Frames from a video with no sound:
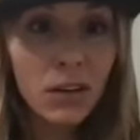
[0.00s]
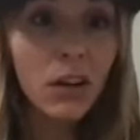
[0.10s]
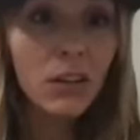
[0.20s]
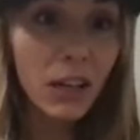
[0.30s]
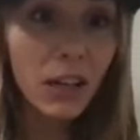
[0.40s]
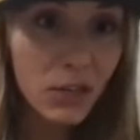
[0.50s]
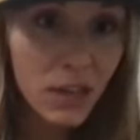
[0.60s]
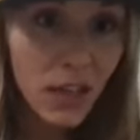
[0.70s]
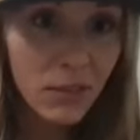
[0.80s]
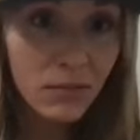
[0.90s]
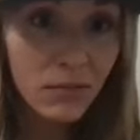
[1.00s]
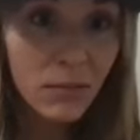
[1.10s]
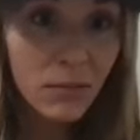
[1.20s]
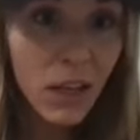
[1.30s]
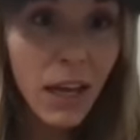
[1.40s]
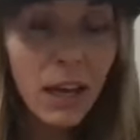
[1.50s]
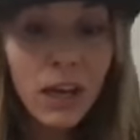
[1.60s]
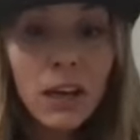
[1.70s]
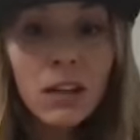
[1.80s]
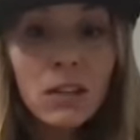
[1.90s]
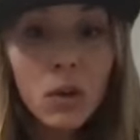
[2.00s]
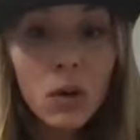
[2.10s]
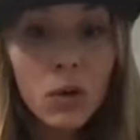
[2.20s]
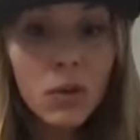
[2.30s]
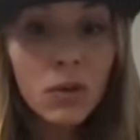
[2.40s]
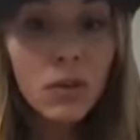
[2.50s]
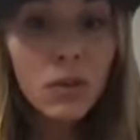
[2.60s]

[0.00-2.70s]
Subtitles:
on the other ski. Okay. So